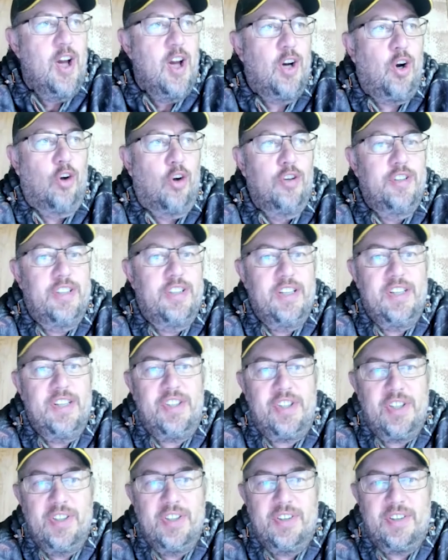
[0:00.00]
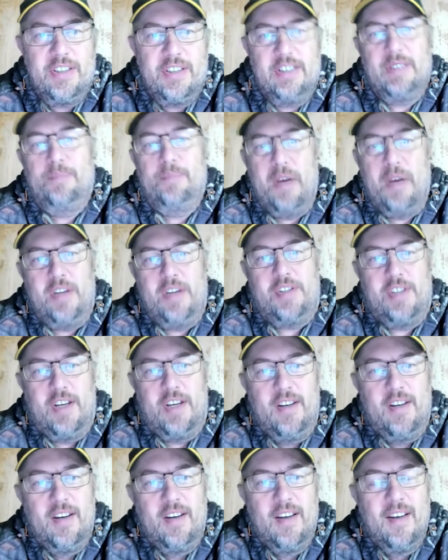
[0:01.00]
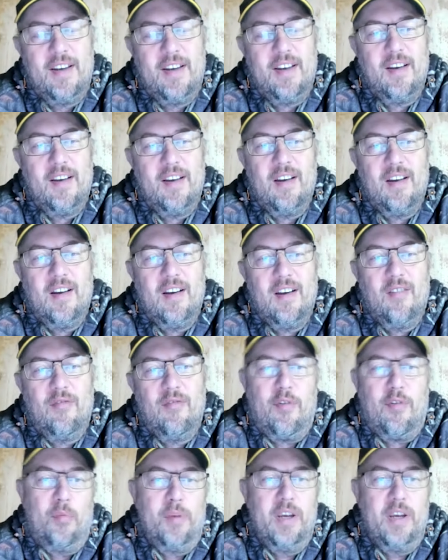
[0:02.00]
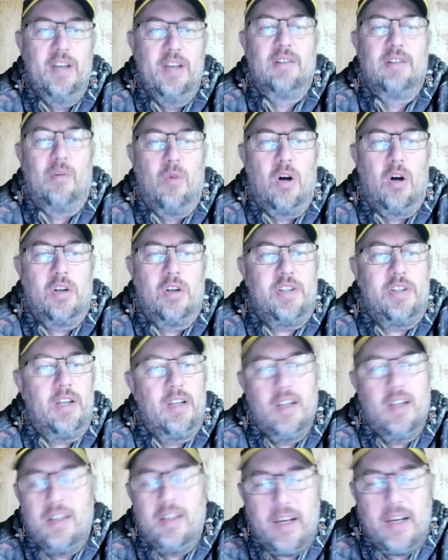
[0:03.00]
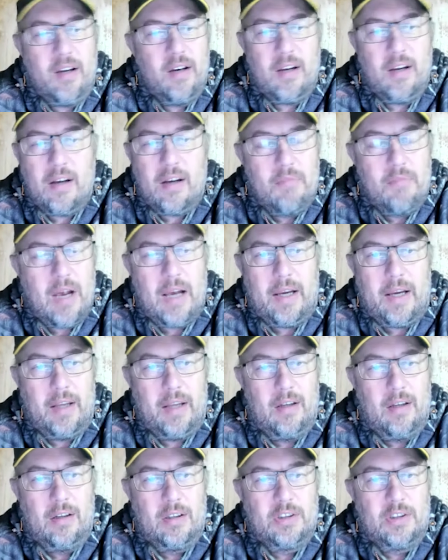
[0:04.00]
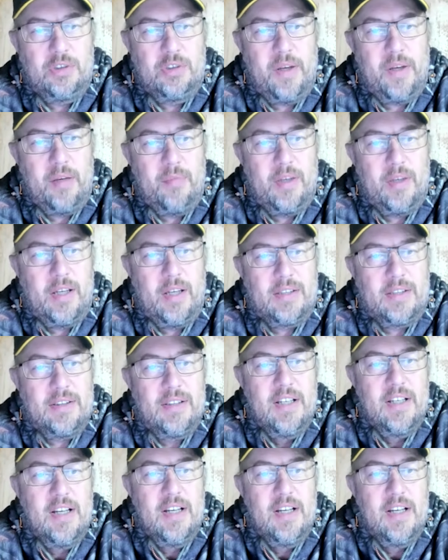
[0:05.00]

conditioned suspicion from years of watching that they're going to come back in the last 20 minutes.